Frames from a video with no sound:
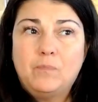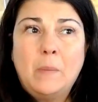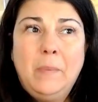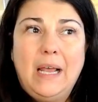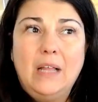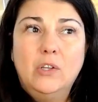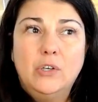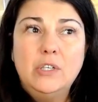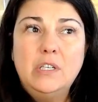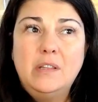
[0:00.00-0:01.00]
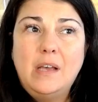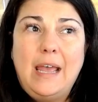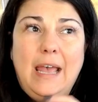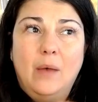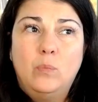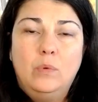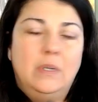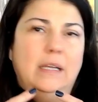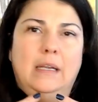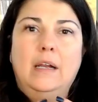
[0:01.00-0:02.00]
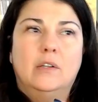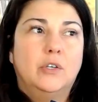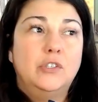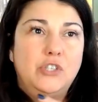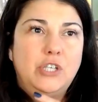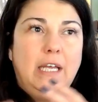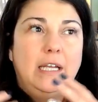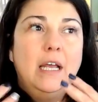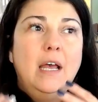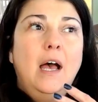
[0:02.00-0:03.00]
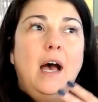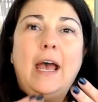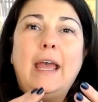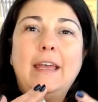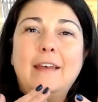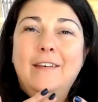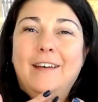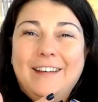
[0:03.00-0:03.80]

but i learned i i didn't learn shit I